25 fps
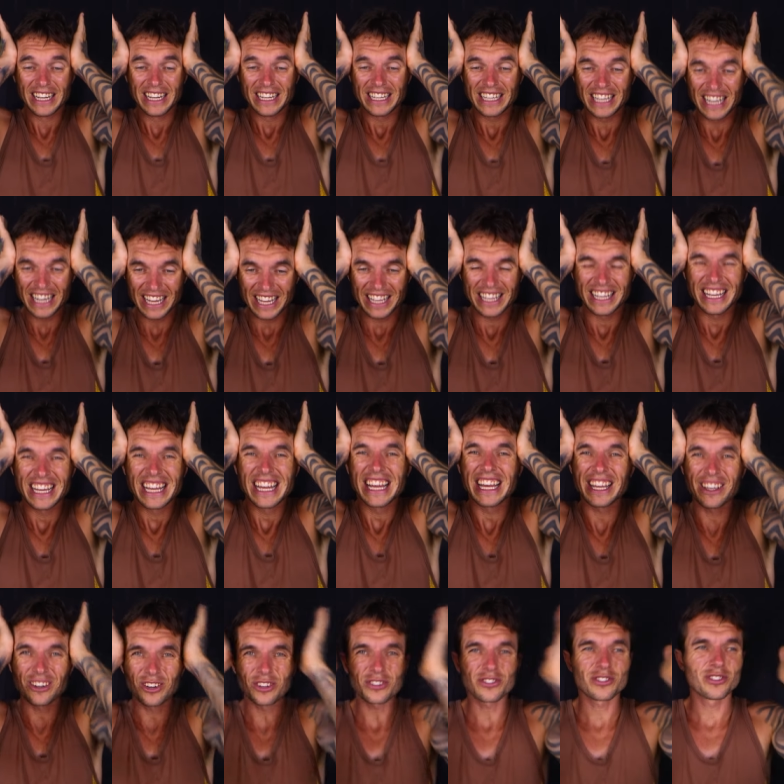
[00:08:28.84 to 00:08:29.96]
yeah, he
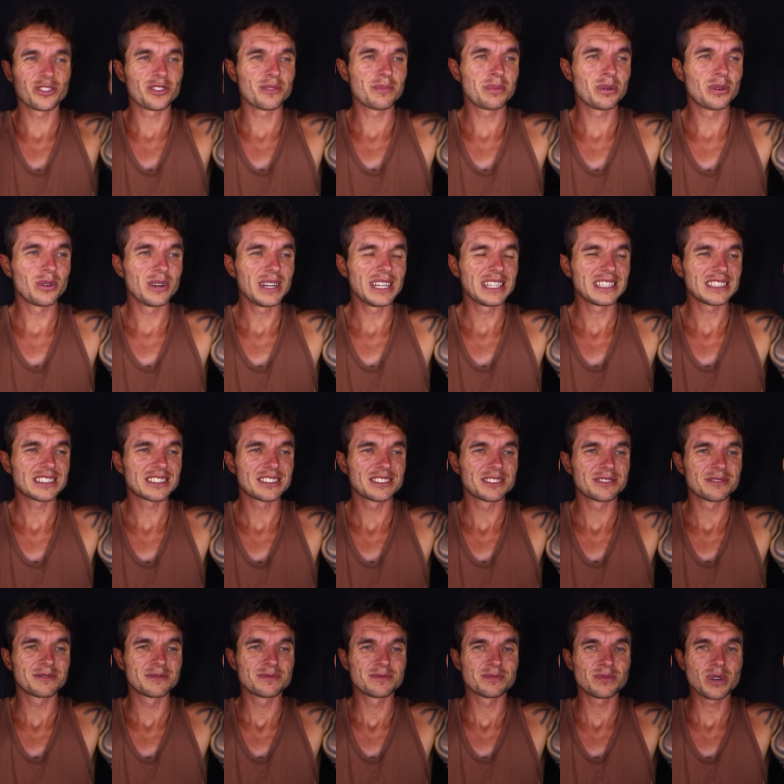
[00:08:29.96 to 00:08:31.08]
got to the point
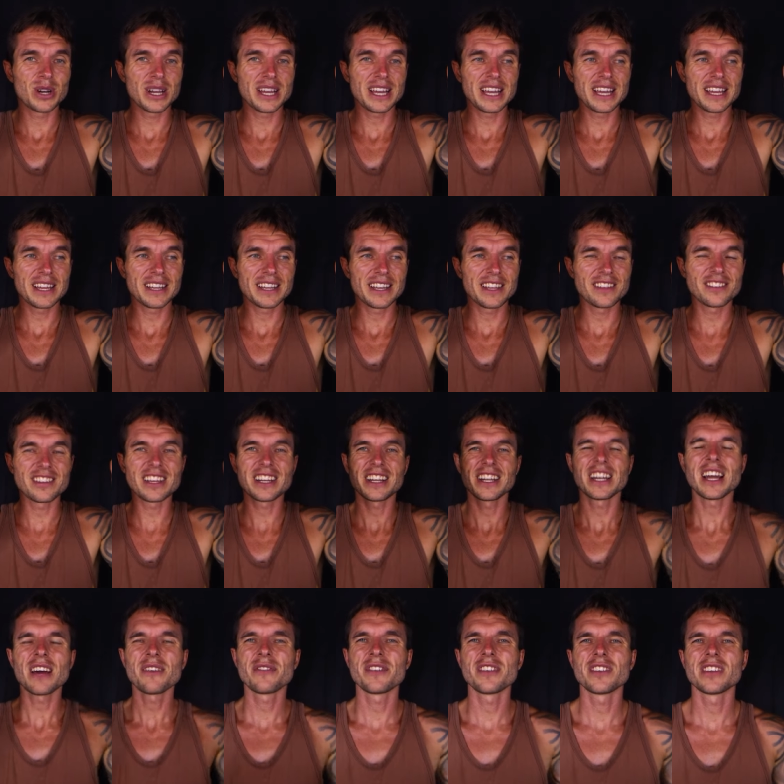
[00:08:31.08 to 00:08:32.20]
where he said
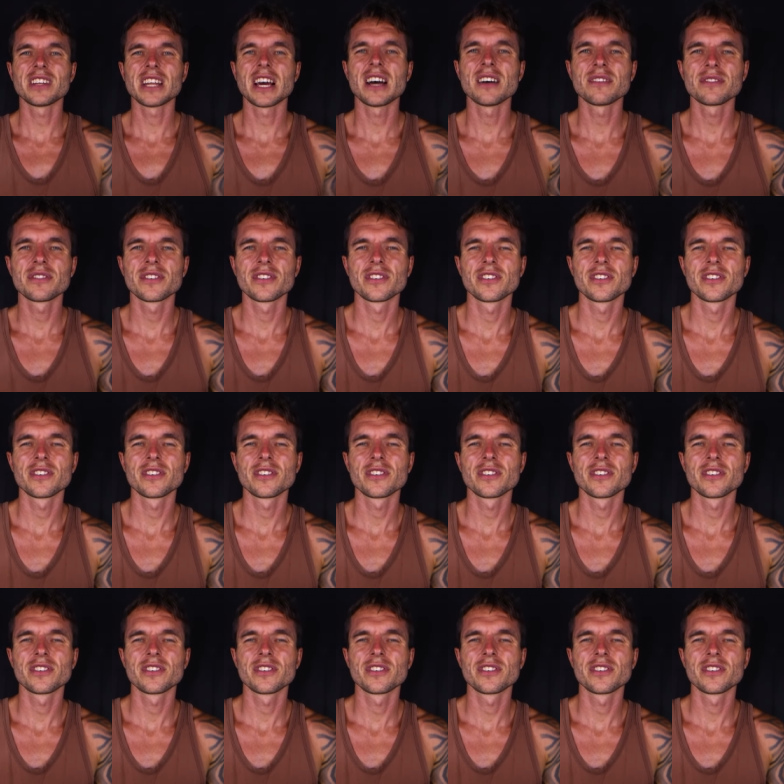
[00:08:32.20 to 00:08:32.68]
enough is enough,